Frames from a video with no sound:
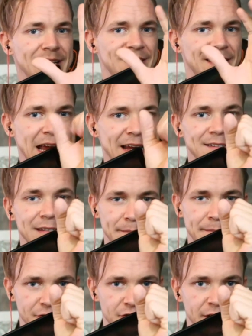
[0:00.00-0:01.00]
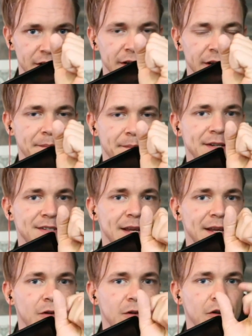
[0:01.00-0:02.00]
asymmetric, it means that
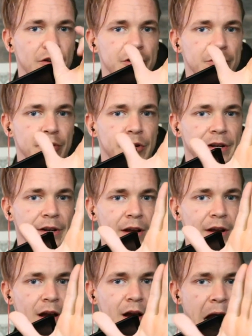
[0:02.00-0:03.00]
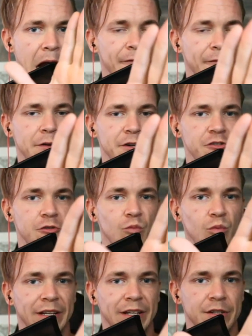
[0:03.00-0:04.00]
you put in however much you're
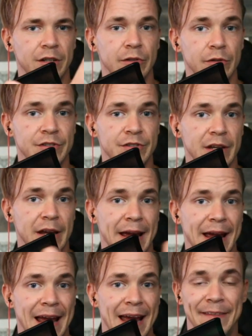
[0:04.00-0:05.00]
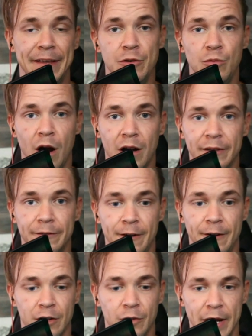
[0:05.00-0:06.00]
willing to lose, and then you walk the fuck
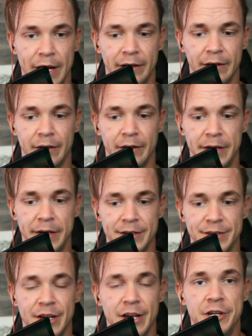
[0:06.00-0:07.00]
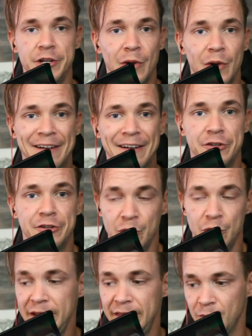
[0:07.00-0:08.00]
away, because you don't have to do
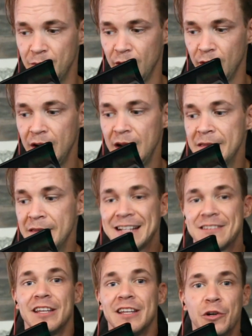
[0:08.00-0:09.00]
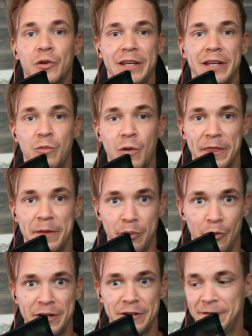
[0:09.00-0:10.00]
anything more. That's literally what the
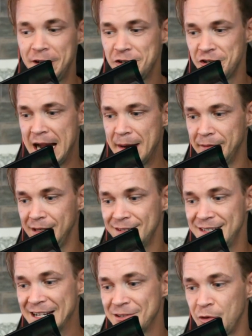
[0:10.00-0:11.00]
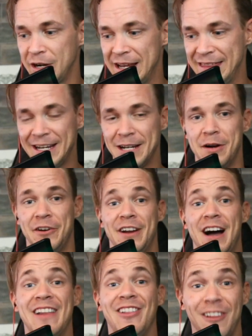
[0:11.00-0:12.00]
point of venture capital is. That's what I think about it. I
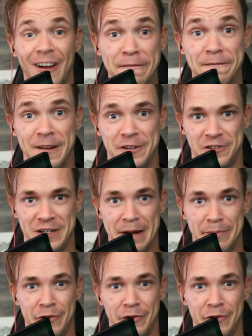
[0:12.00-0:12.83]
love venture capital.